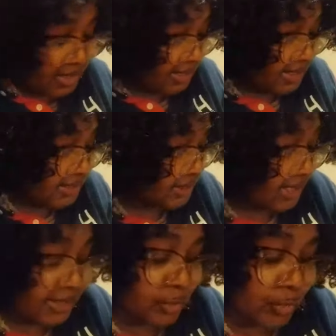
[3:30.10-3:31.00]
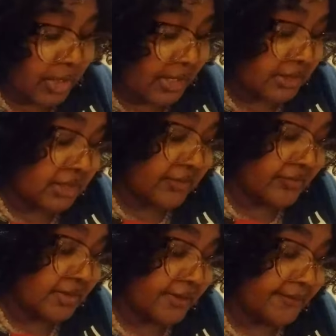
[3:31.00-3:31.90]
There's a lot of
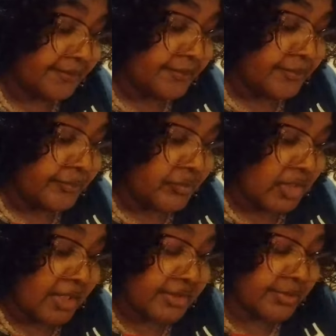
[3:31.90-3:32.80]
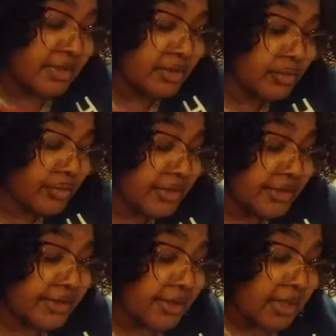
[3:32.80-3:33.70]
creativity. There's some
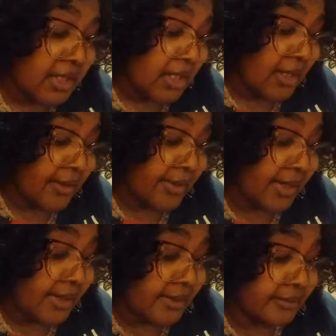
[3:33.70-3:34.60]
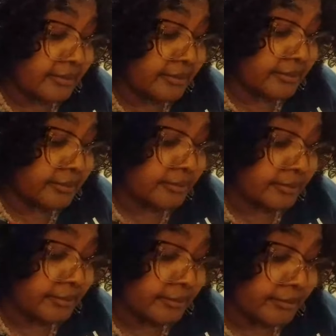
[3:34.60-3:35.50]
increase. All right. Mm-hmm.